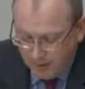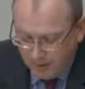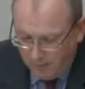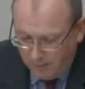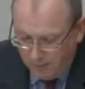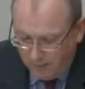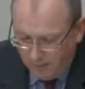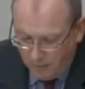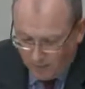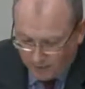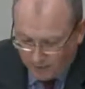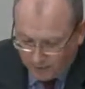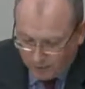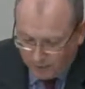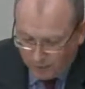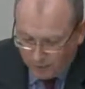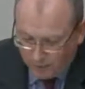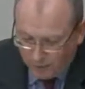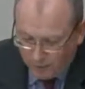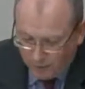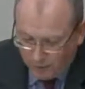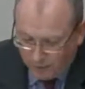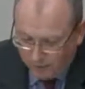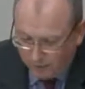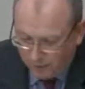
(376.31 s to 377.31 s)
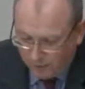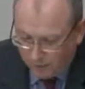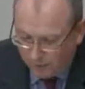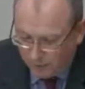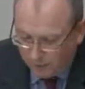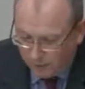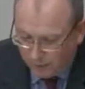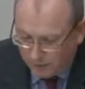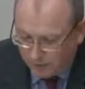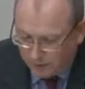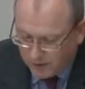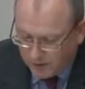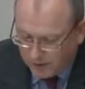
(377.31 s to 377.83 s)
For example, if you
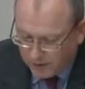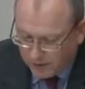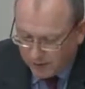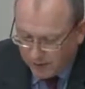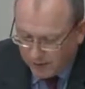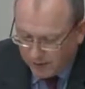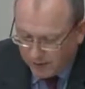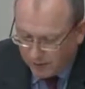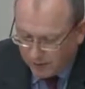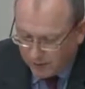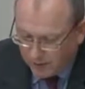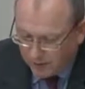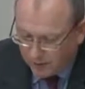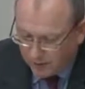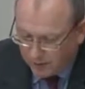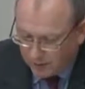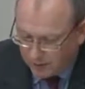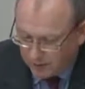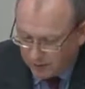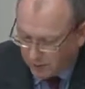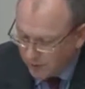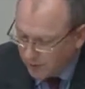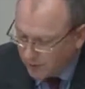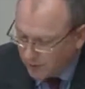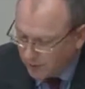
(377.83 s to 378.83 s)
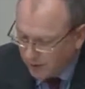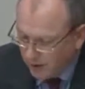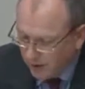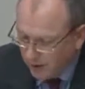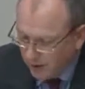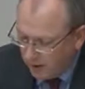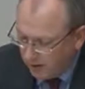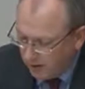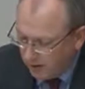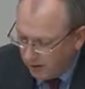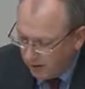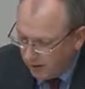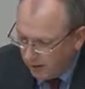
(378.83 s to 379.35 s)
looked at Bank of Ireland, which
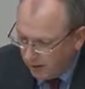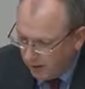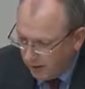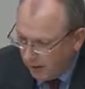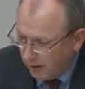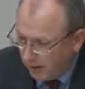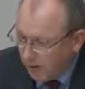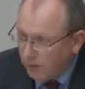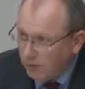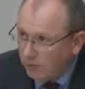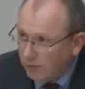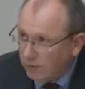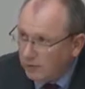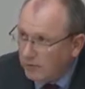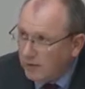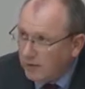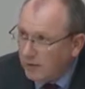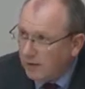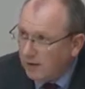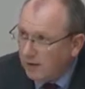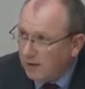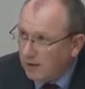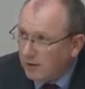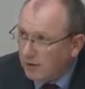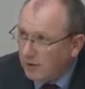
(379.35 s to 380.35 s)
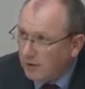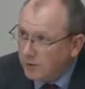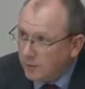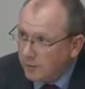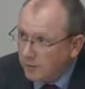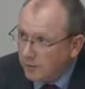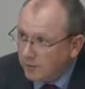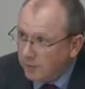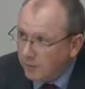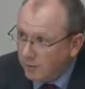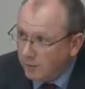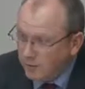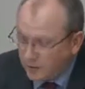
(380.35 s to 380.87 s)
I looked at last
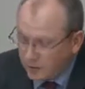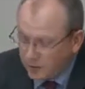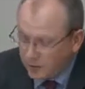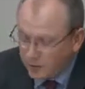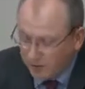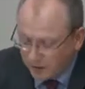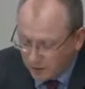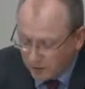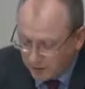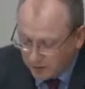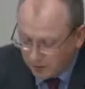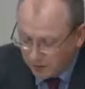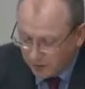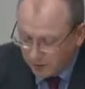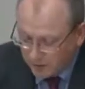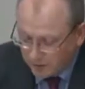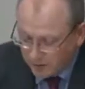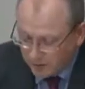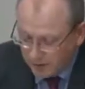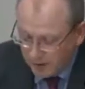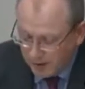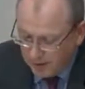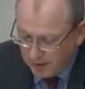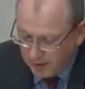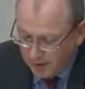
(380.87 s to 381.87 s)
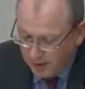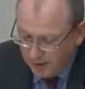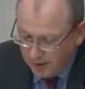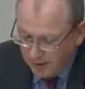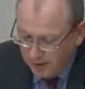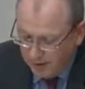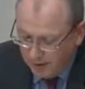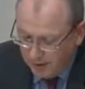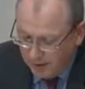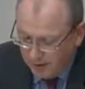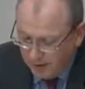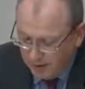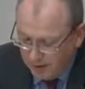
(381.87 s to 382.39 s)
week from the transcript,
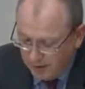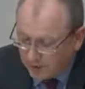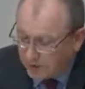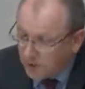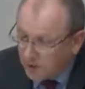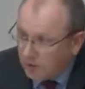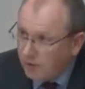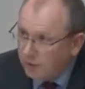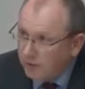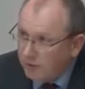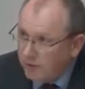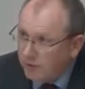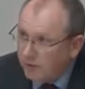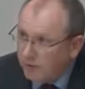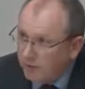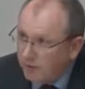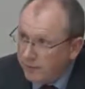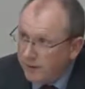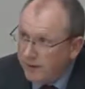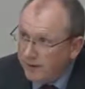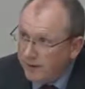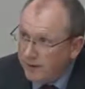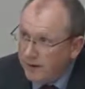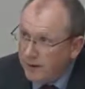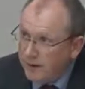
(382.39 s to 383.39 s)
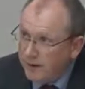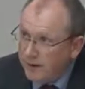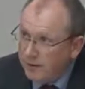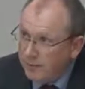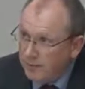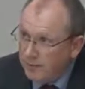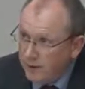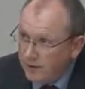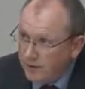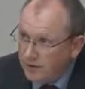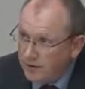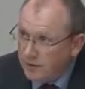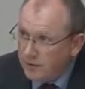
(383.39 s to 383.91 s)
it's 115
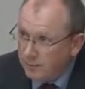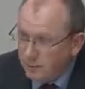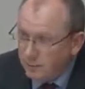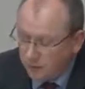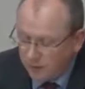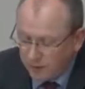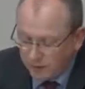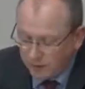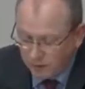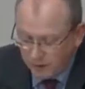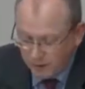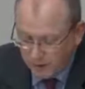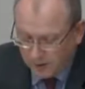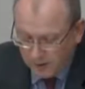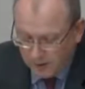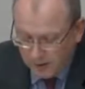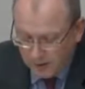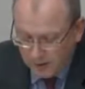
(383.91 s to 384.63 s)
basis points.